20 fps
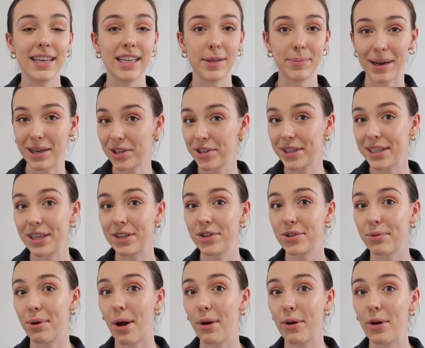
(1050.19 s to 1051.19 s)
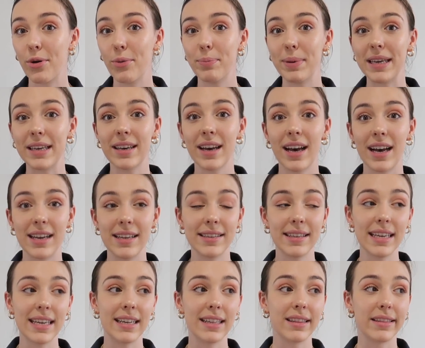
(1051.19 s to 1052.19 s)
especially in Toronto, because
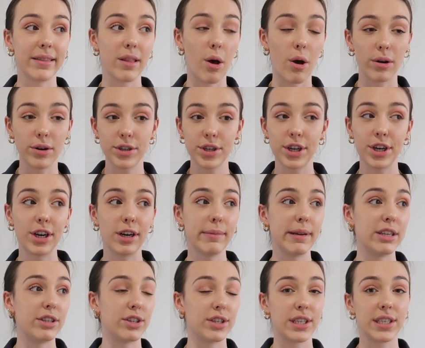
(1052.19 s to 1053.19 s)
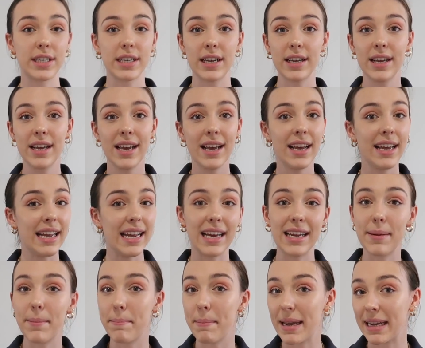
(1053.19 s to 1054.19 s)
it long-term is just
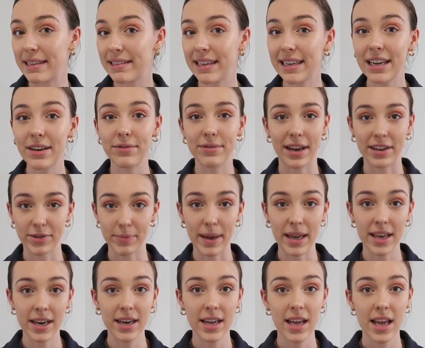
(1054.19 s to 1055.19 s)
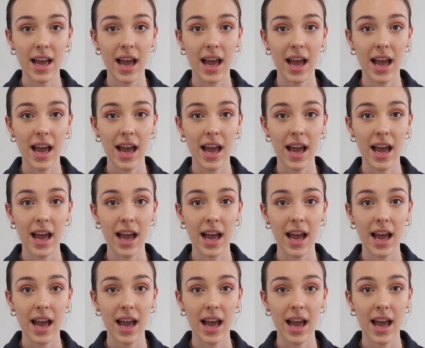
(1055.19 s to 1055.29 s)
an amazing investment.